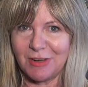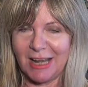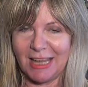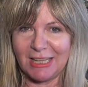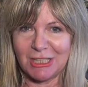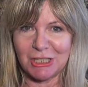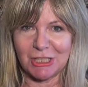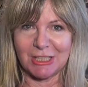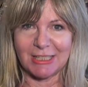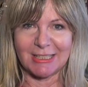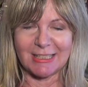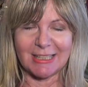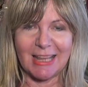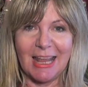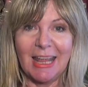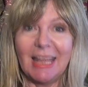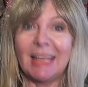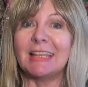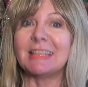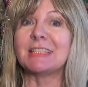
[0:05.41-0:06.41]
Relations.
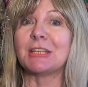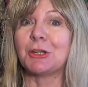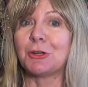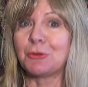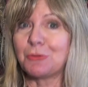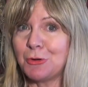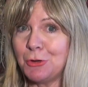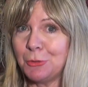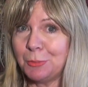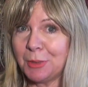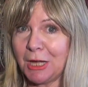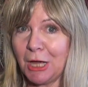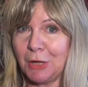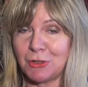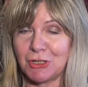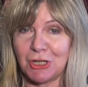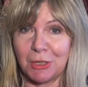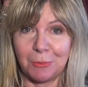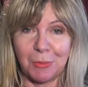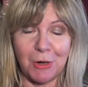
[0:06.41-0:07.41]
It's a group
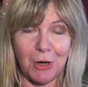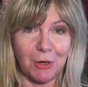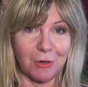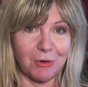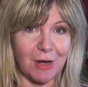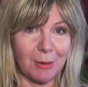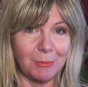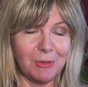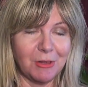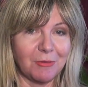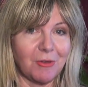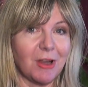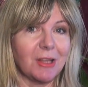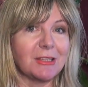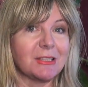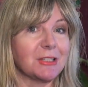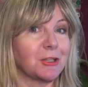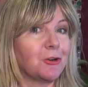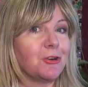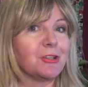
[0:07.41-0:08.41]
coaching program that
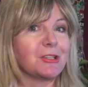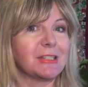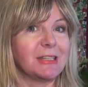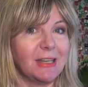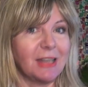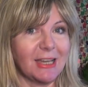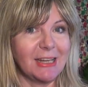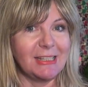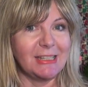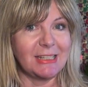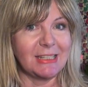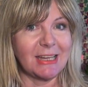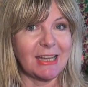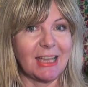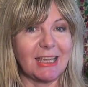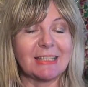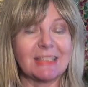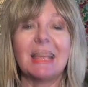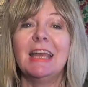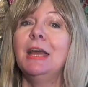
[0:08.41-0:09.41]
runs across 90
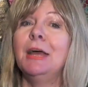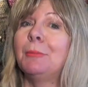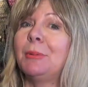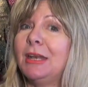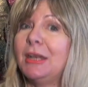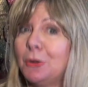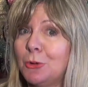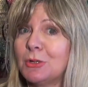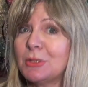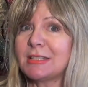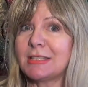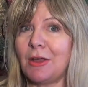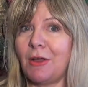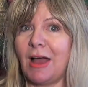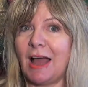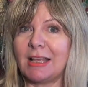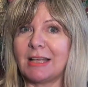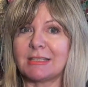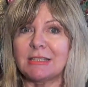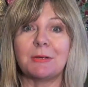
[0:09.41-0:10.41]
days, but it also
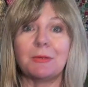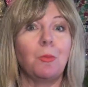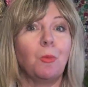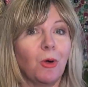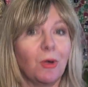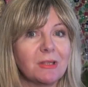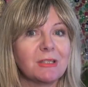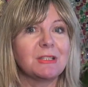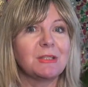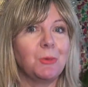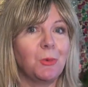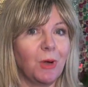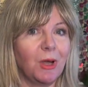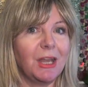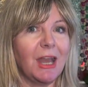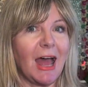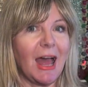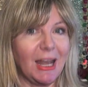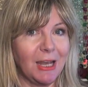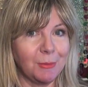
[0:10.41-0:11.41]
has some one to
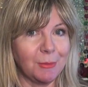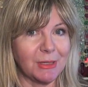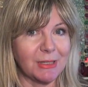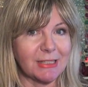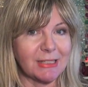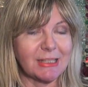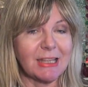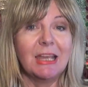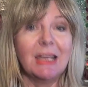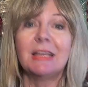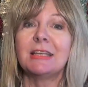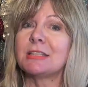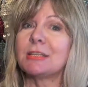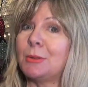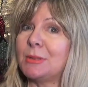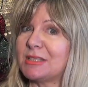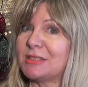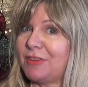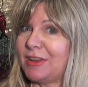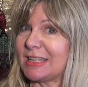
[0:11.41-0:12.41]
one elements,
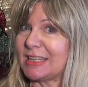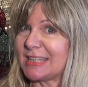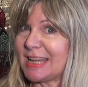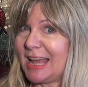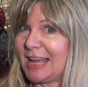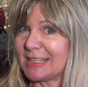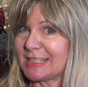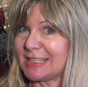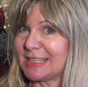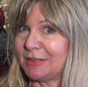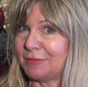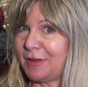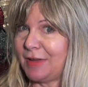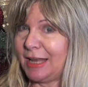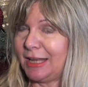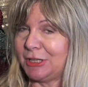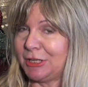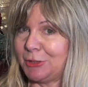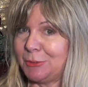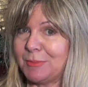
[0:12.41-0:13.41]
so it's fantastic
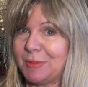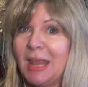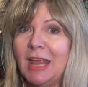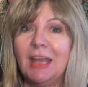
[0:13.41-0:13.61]
value.